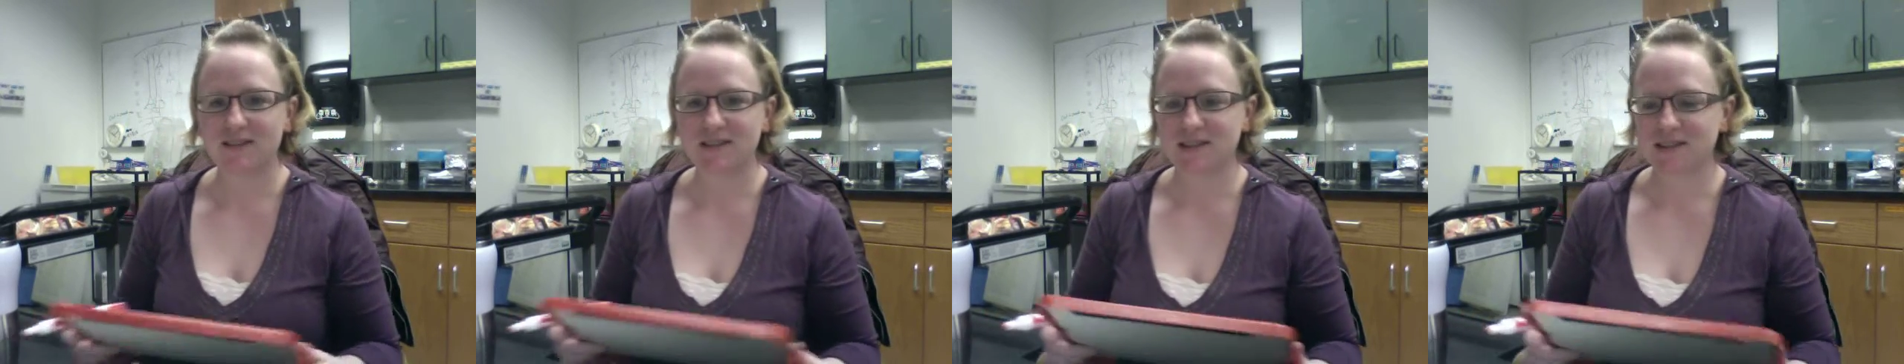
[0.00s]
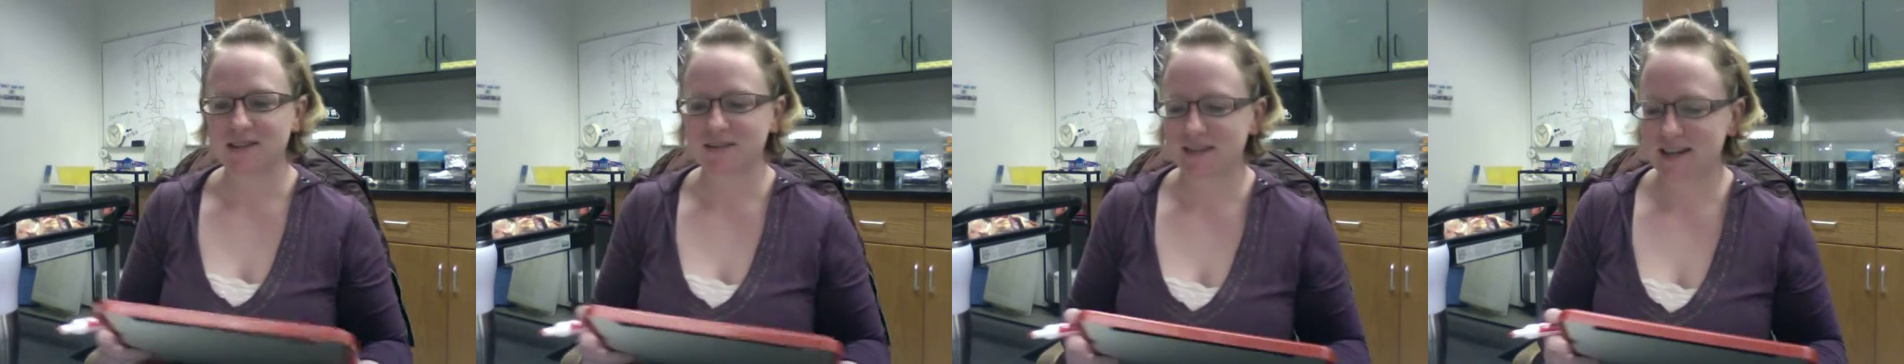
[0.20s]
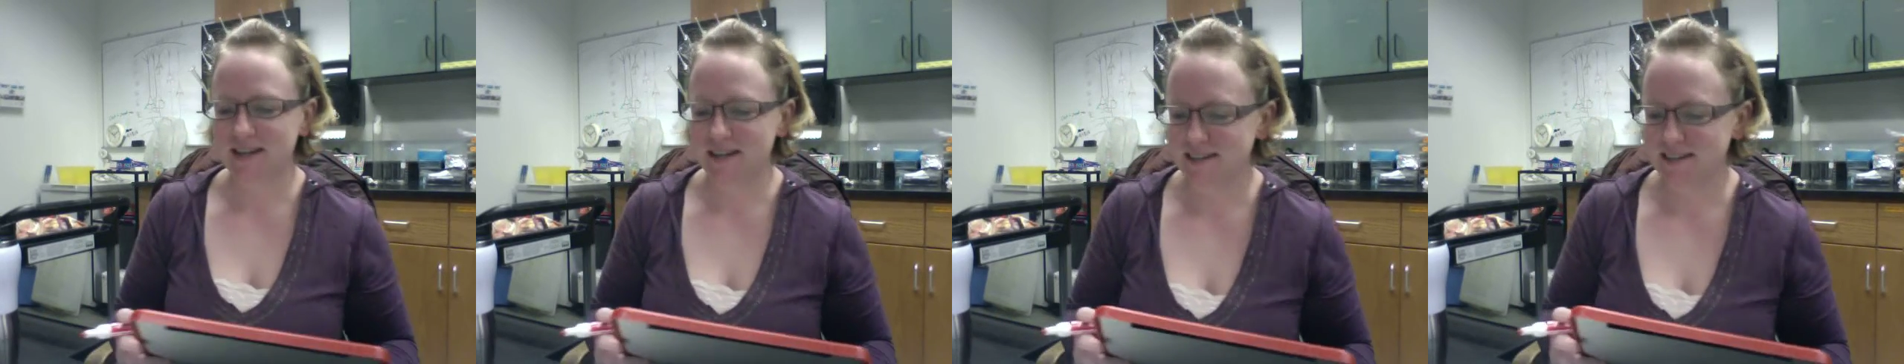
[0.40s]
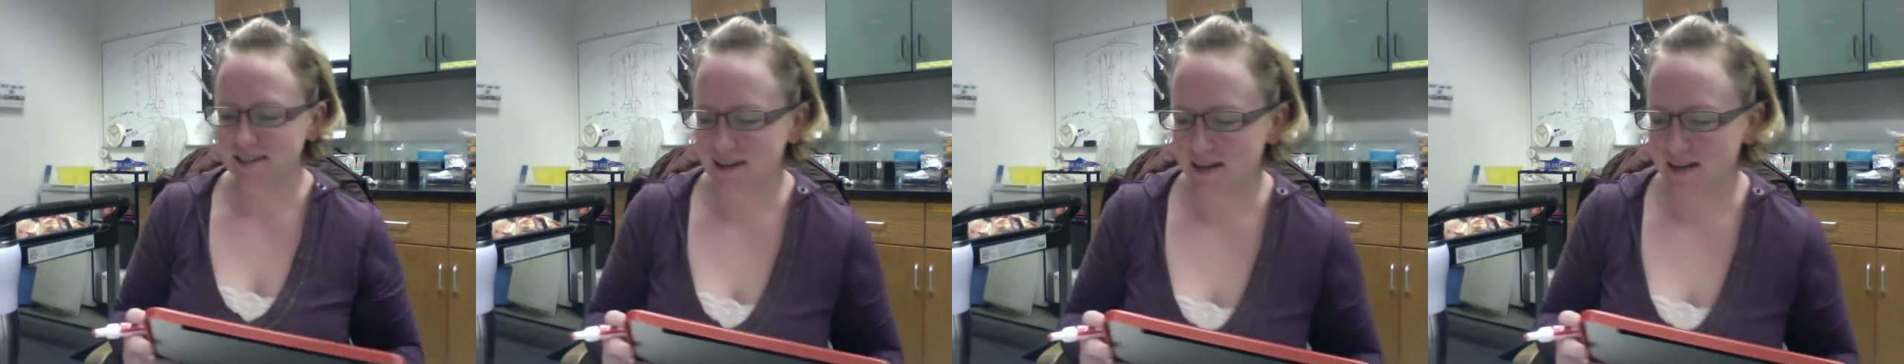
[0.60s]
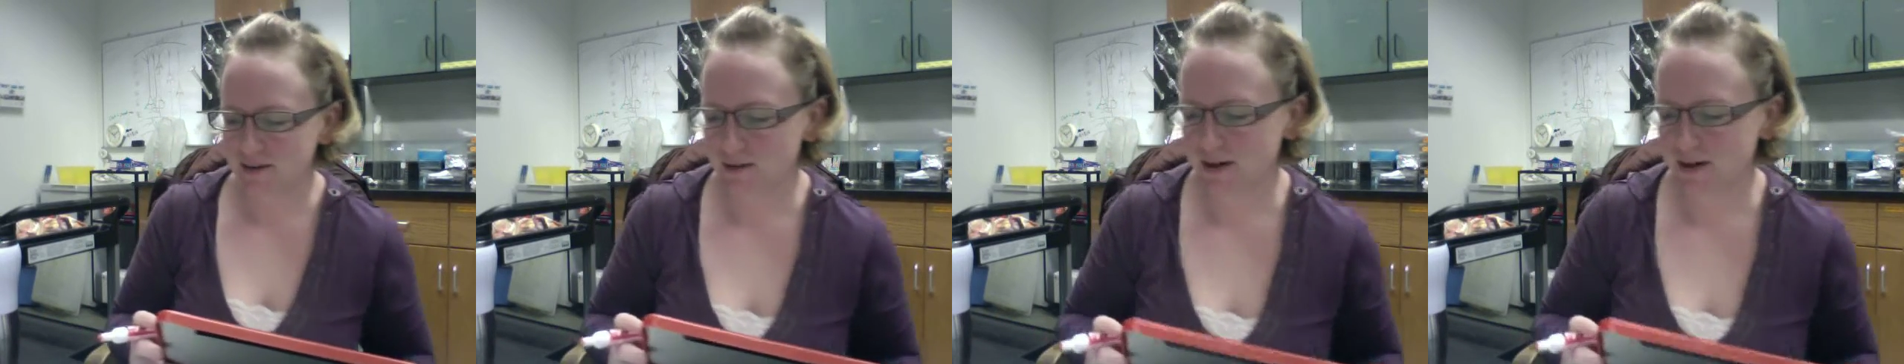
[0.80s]
This is
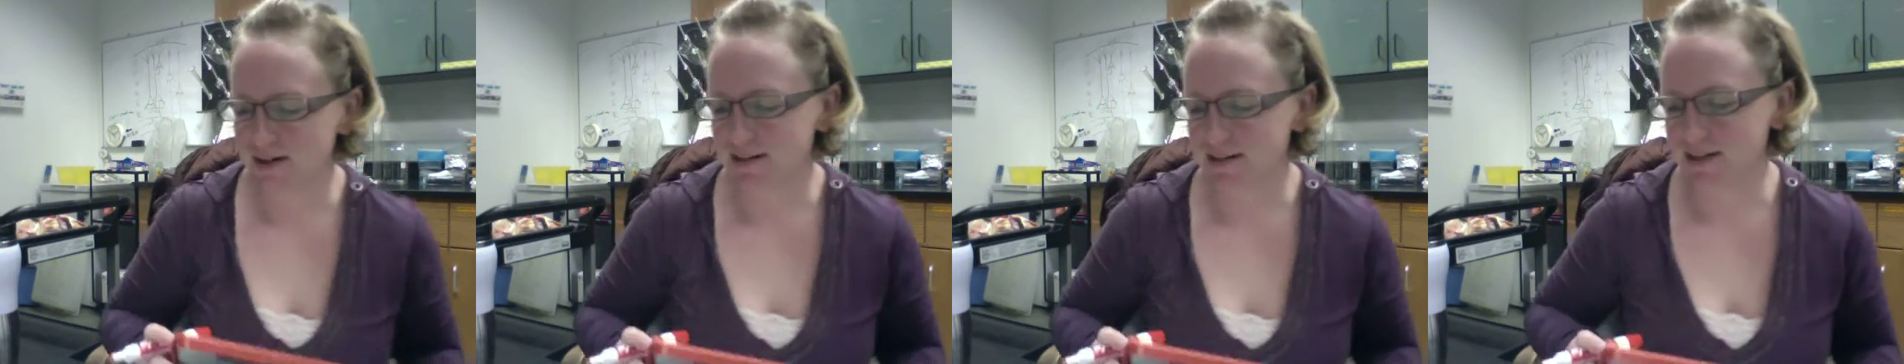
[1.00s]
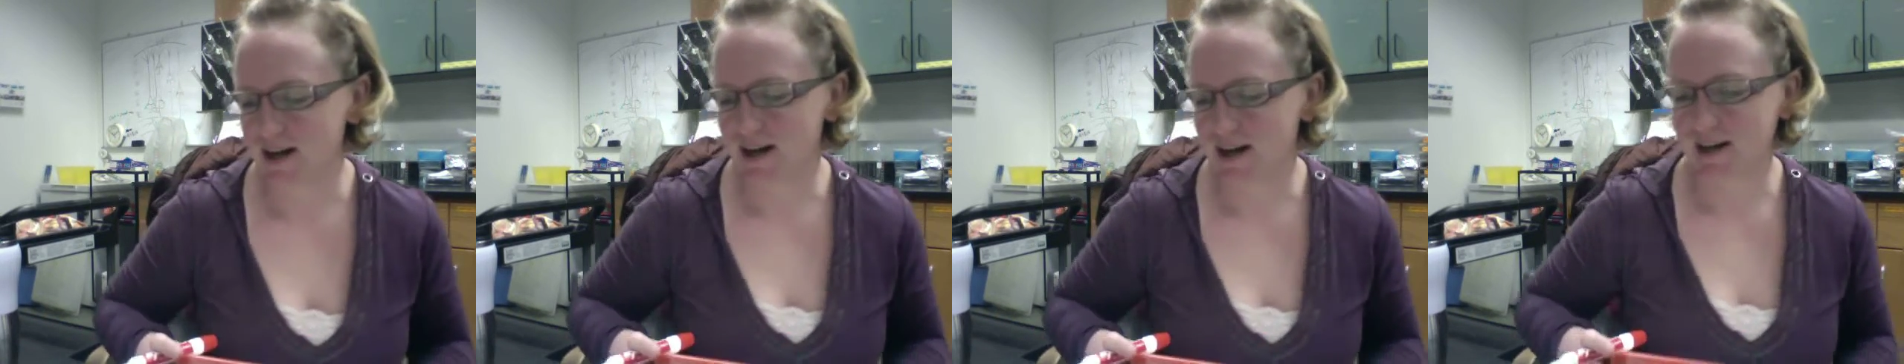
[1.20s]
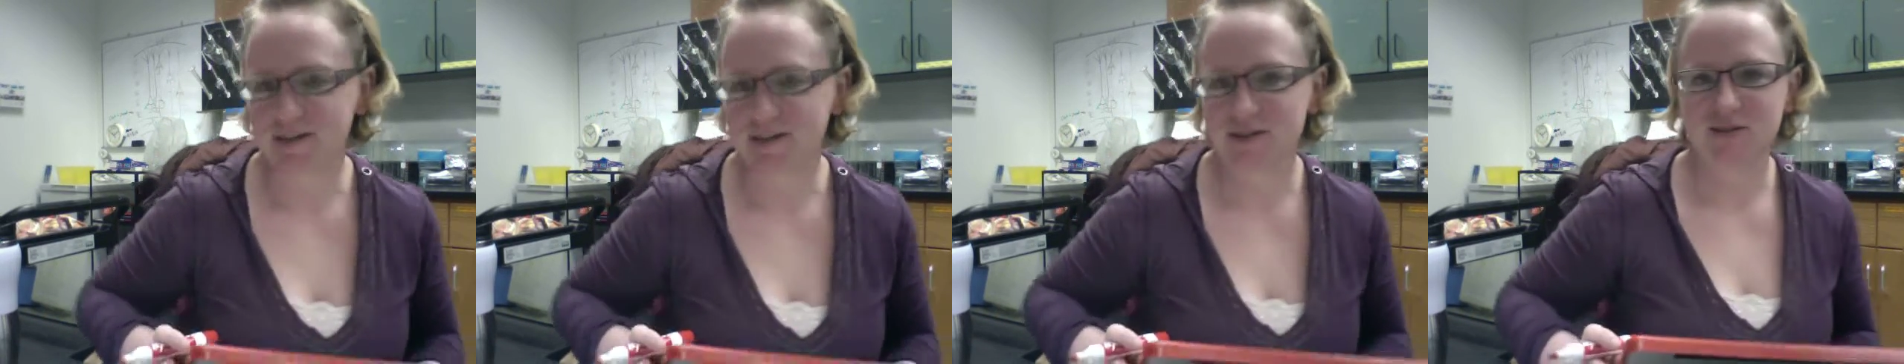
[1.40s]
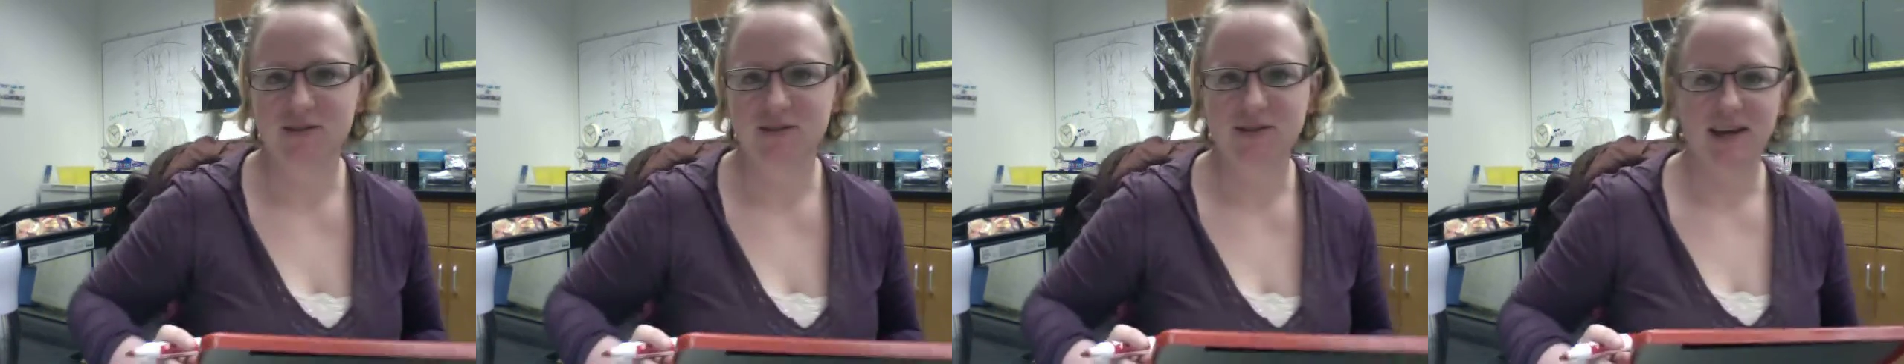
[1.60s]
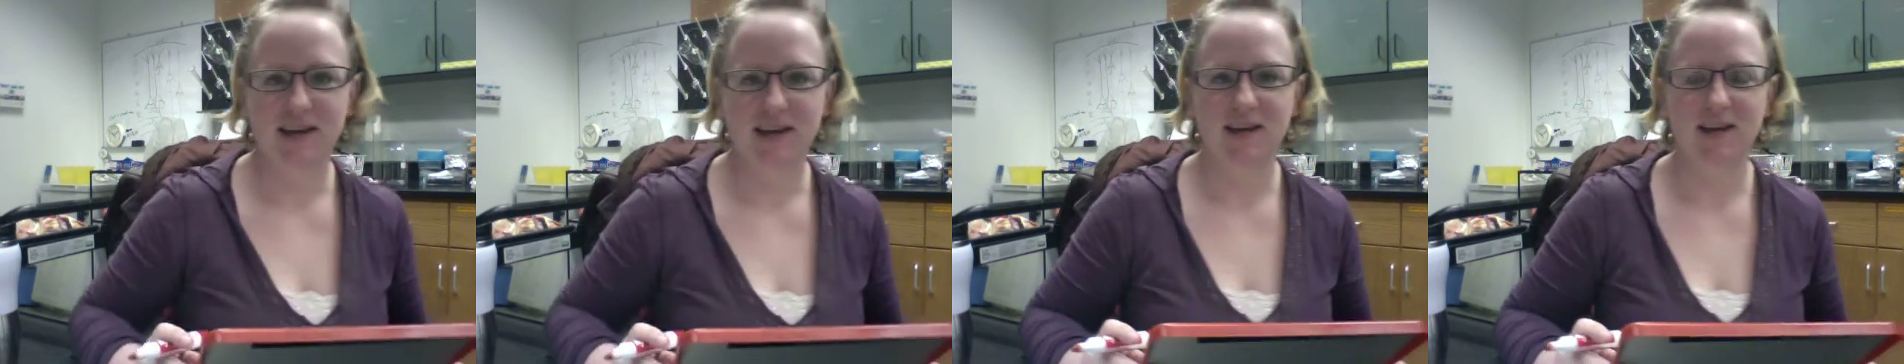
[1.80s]
Vanessa, and we're going to talk
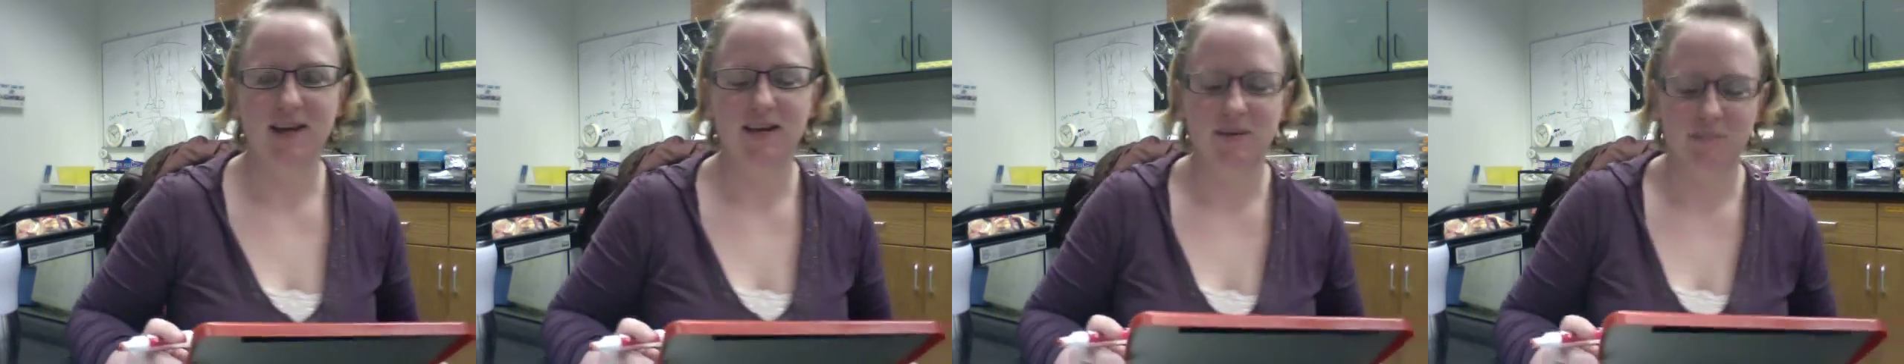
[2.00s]
today